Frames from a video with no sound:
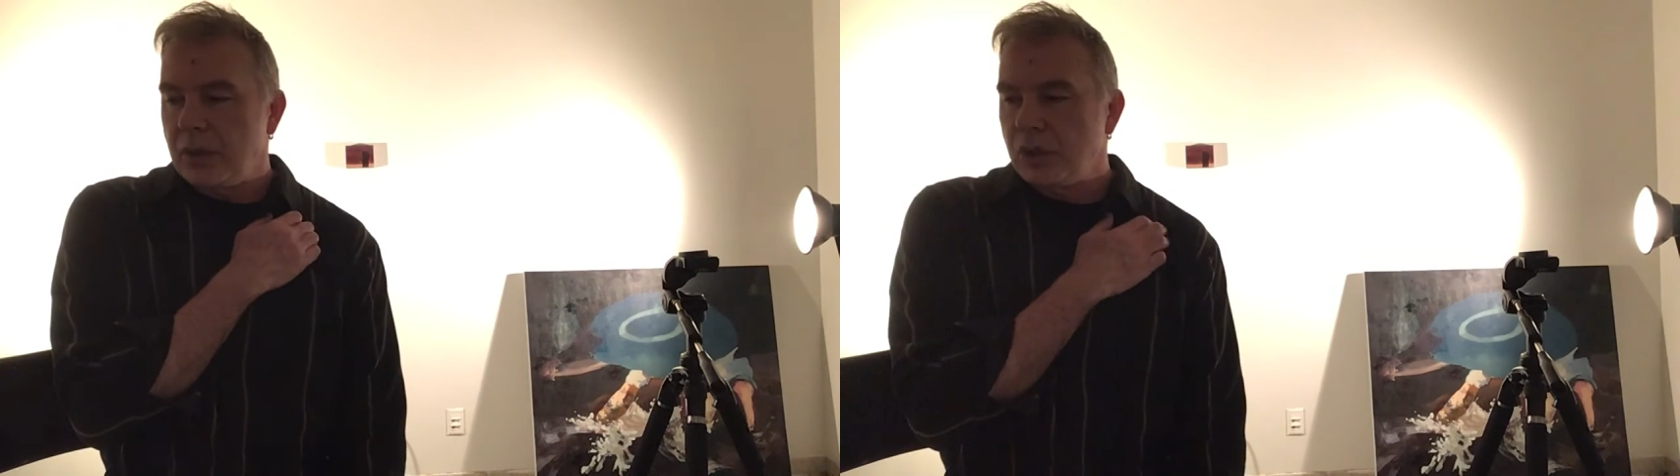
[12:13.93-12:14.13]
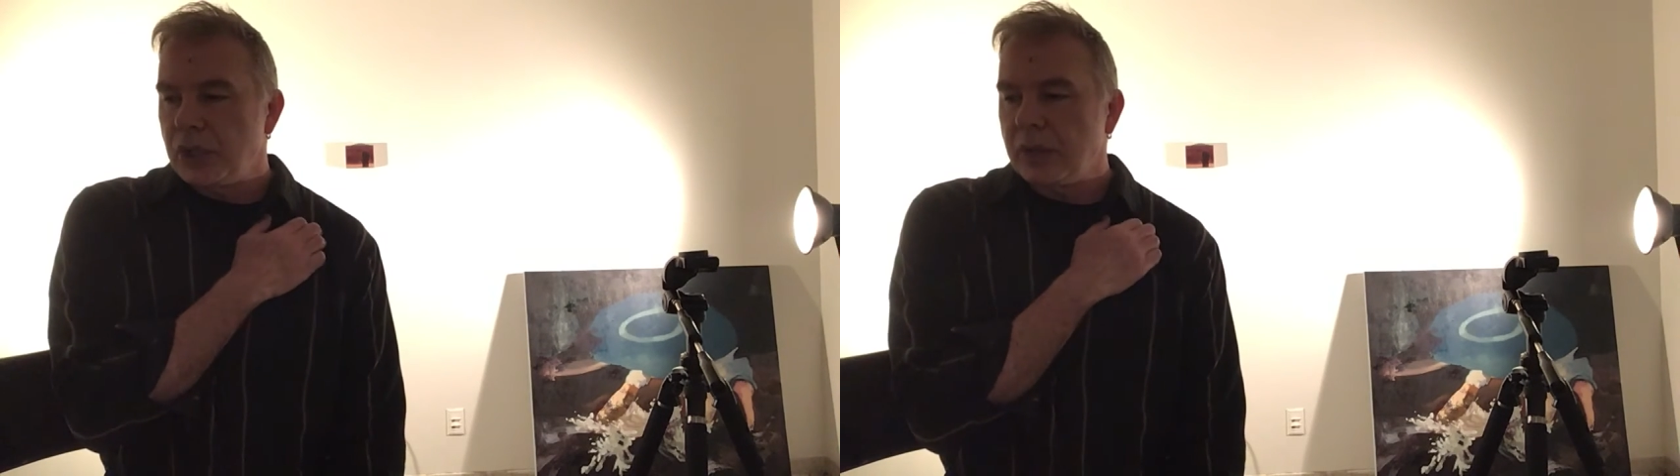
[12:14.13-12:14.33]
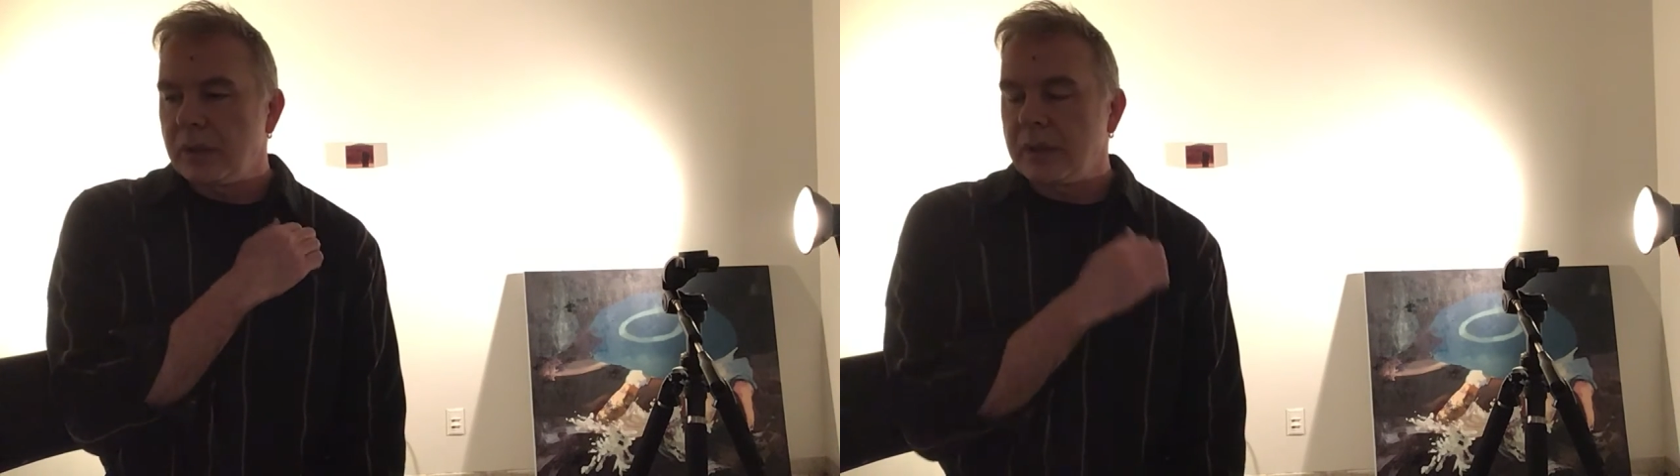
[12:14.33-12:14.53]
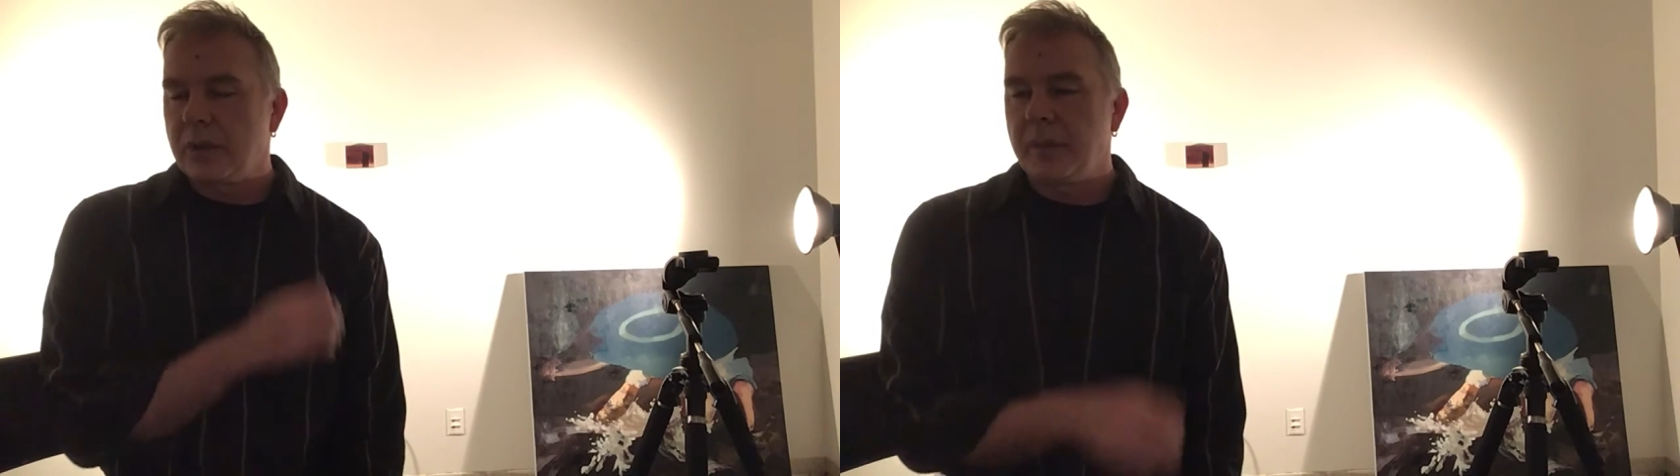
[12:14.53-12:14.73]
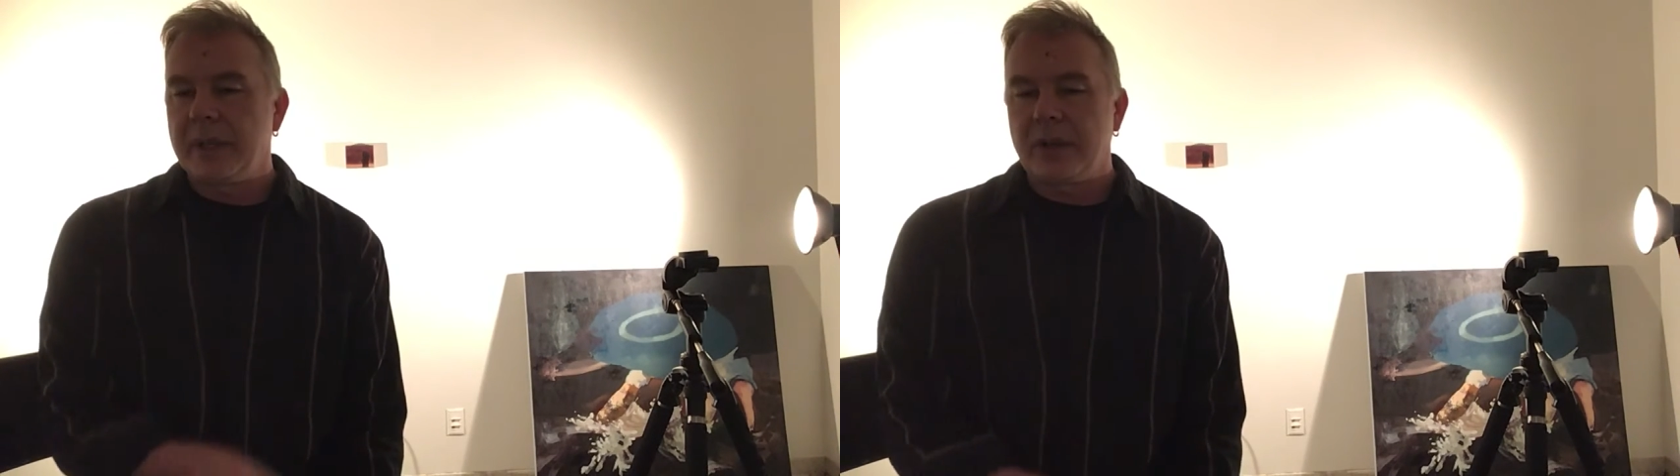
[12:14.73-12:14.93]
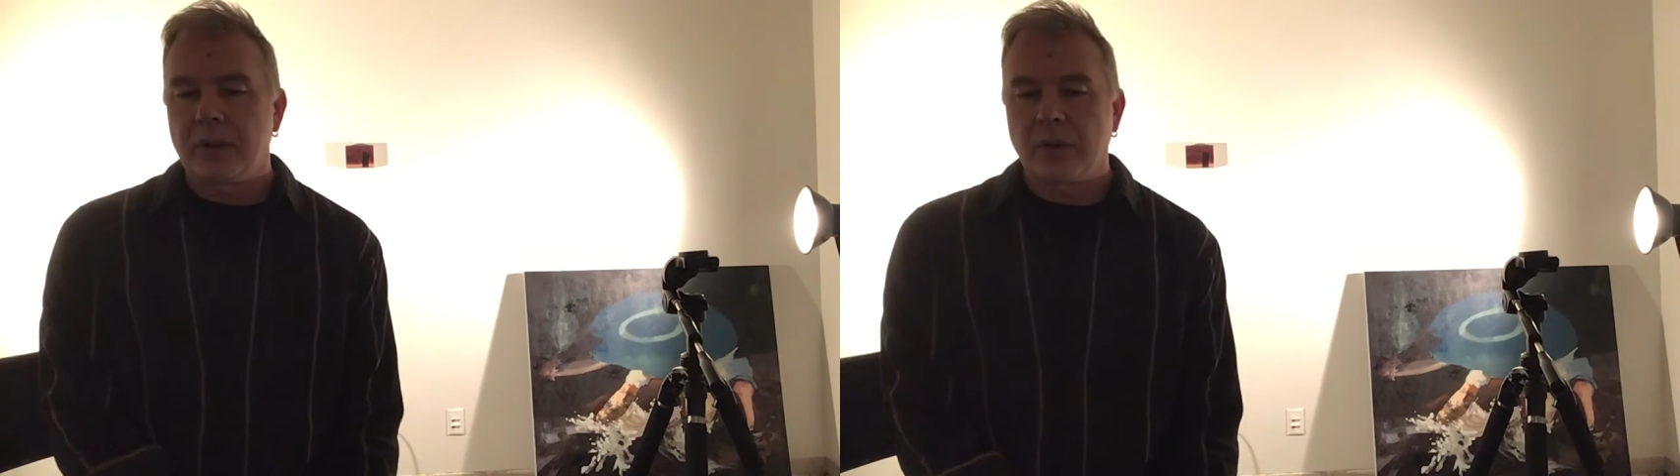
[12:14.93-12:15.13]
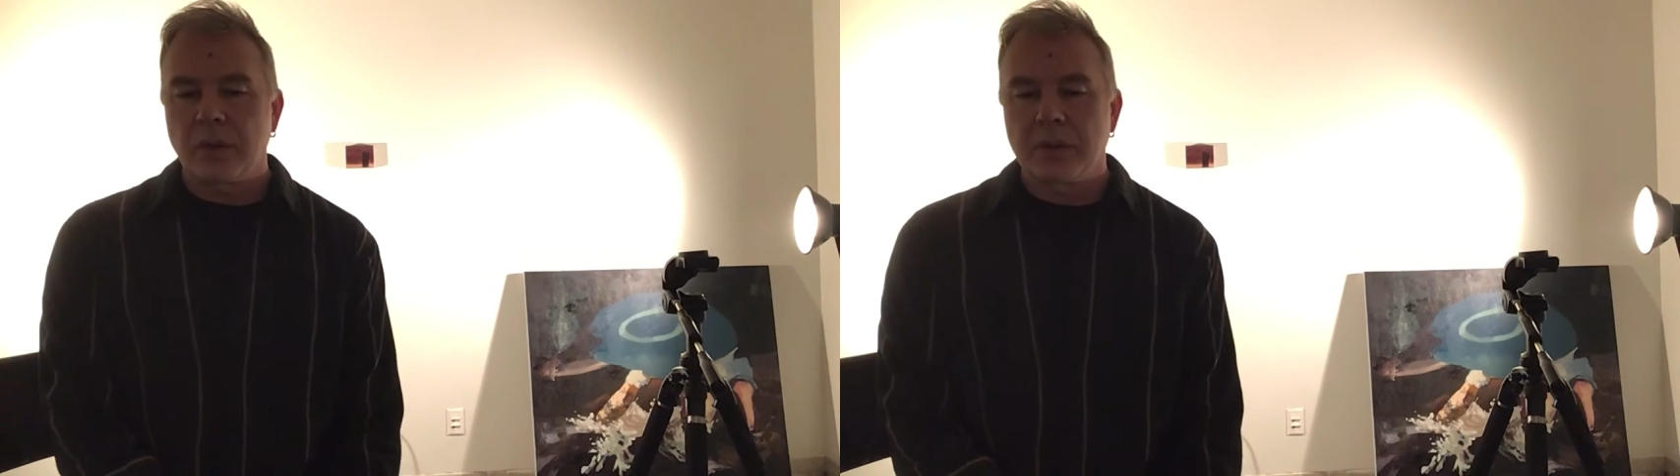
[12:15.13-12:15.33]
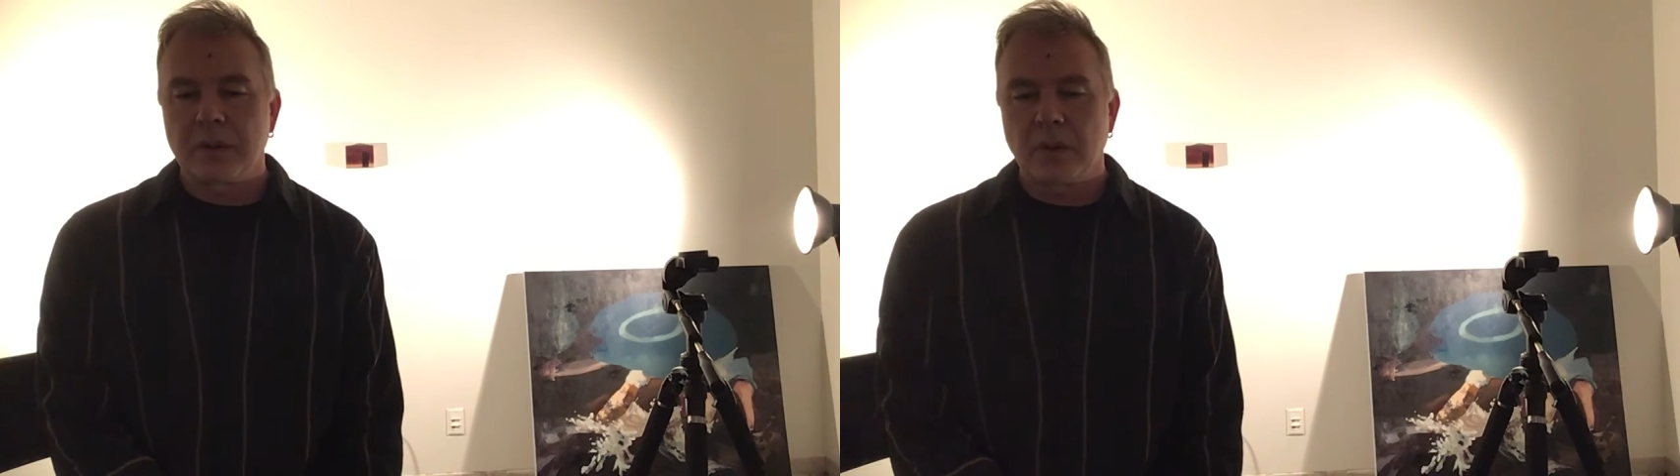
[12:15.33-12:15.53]
jiggled a little bit
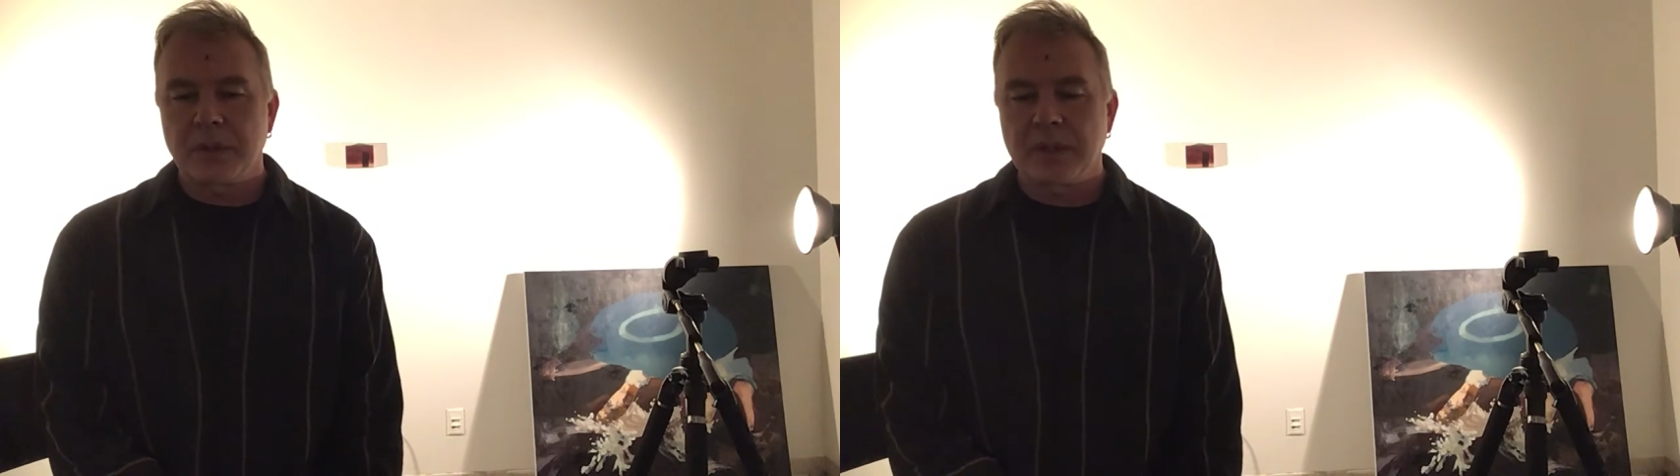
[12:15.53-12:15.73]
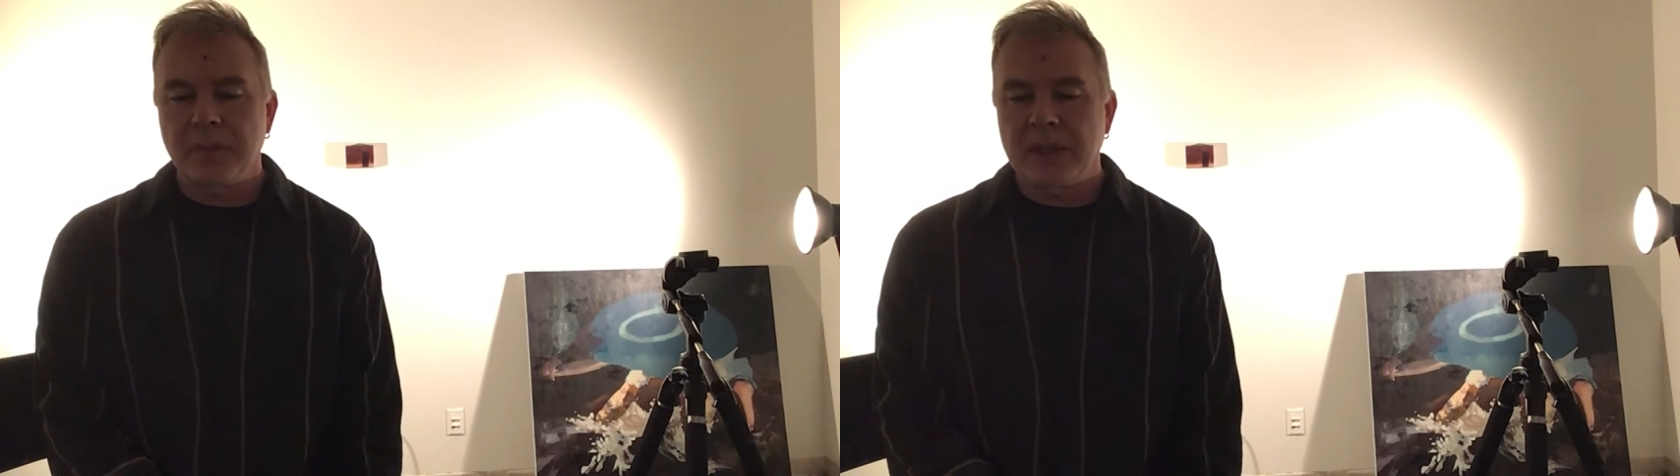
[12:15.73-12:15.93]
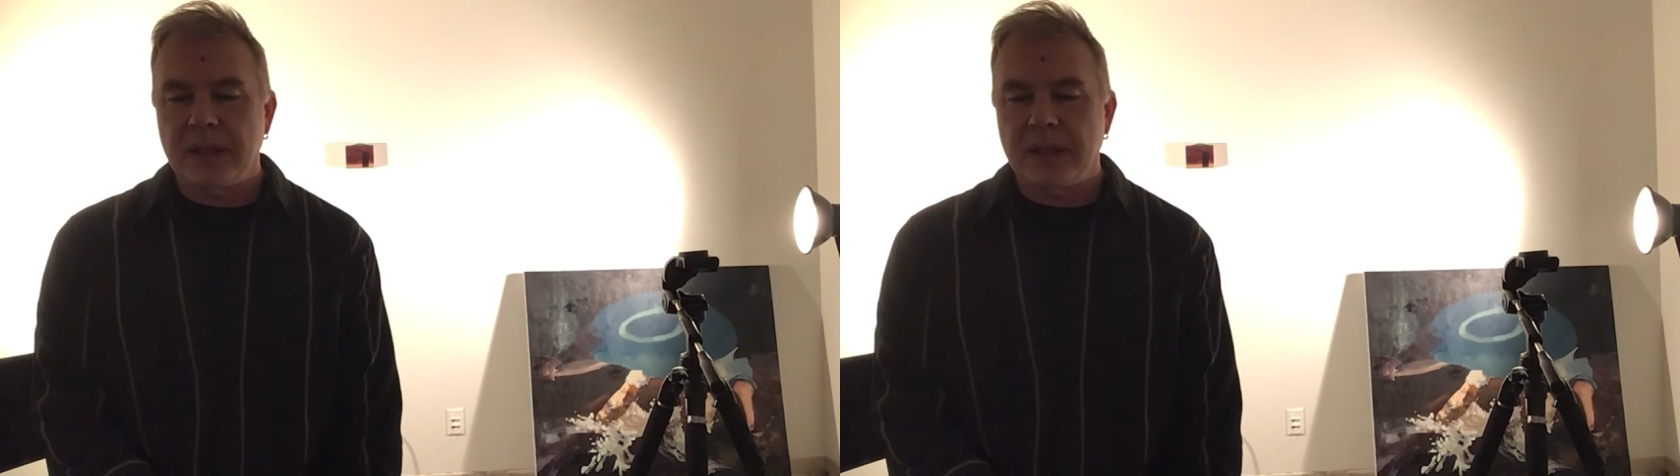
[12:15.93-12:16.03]
or something